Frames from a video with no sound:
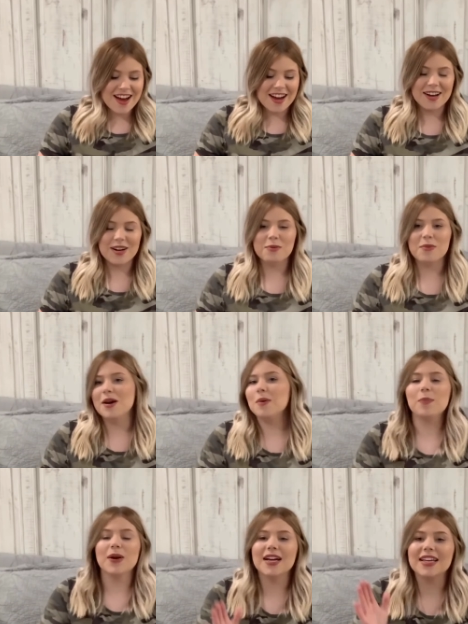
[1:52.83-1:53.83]
um,
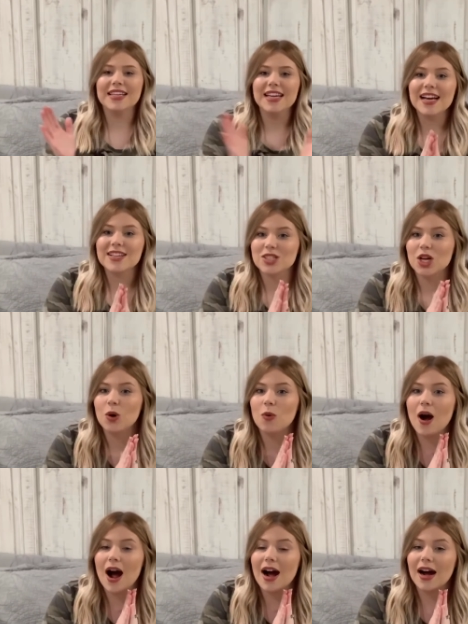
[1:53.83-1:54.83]
but yeah, so
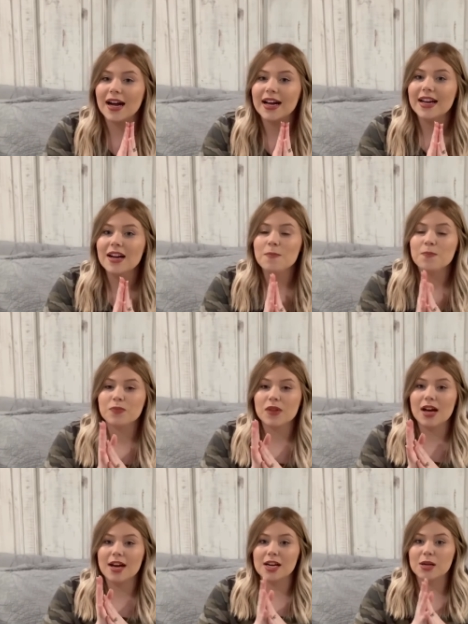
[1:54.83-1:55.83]
I,
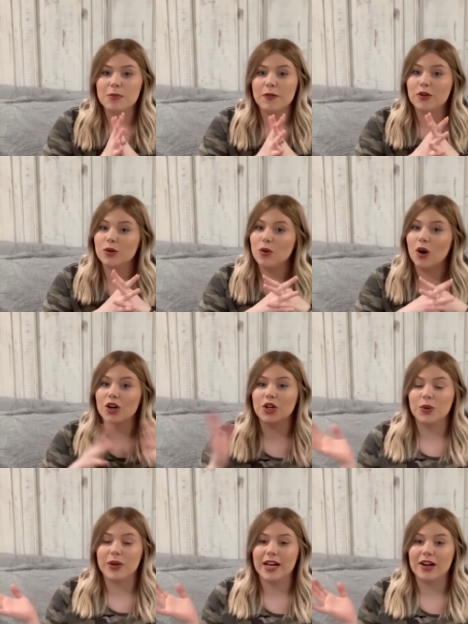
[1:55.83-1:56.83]
um, if you are new
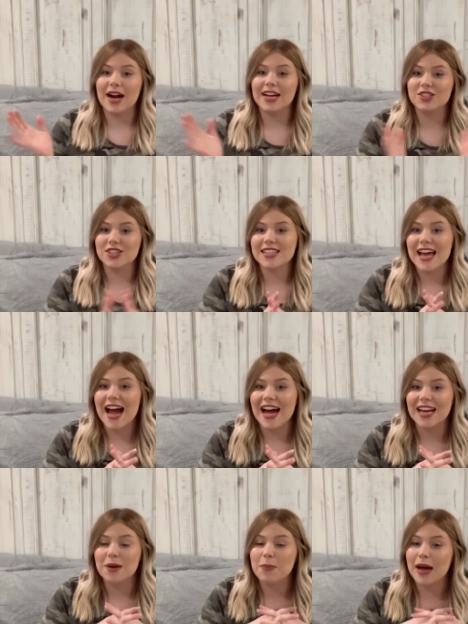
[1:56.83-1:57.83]
here, I just
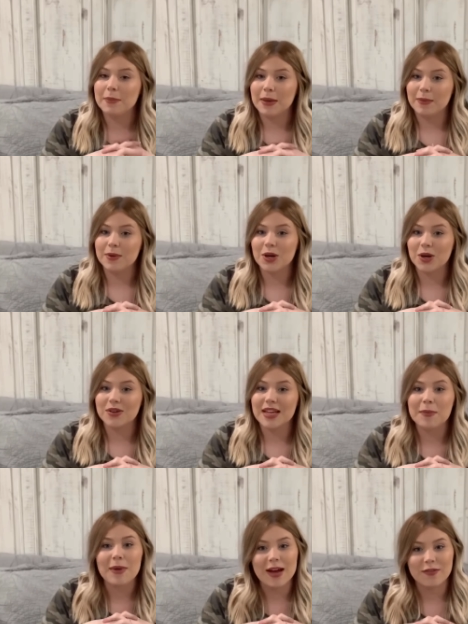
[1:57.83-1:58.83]
had my baby girl
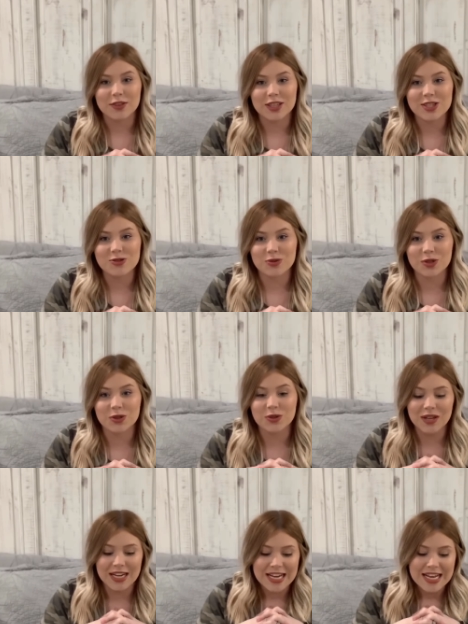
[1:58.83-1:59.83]
named Everly Drew.
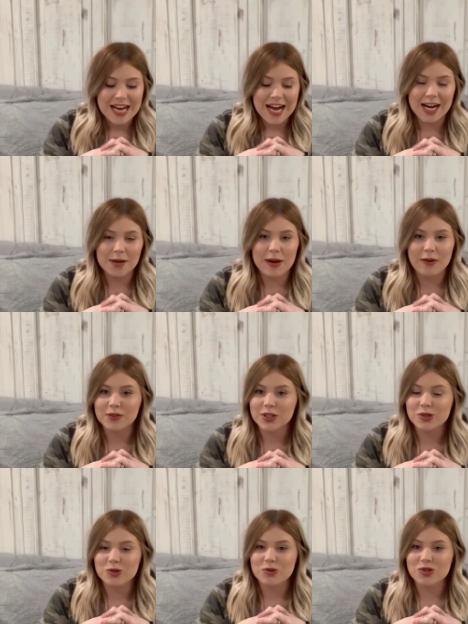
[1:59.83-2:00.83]
Um, Everly
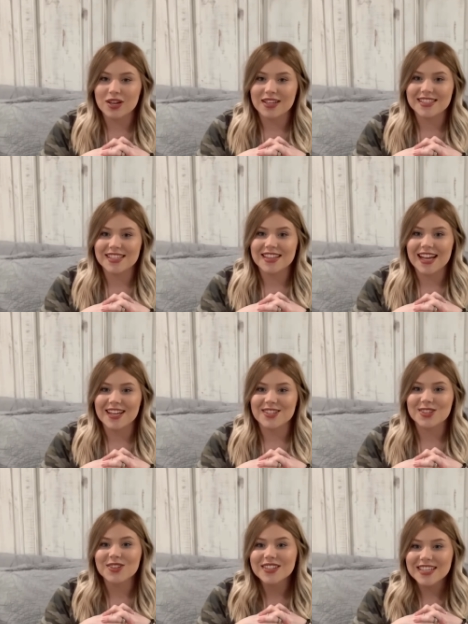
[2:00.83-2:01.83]
Drew Johnson, that is
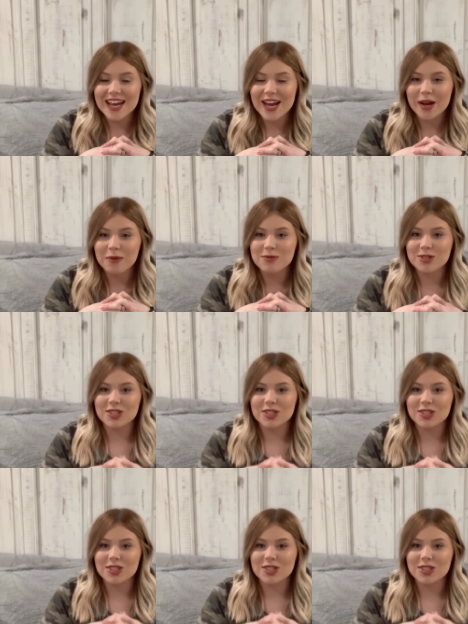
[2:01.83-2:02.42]
her name. She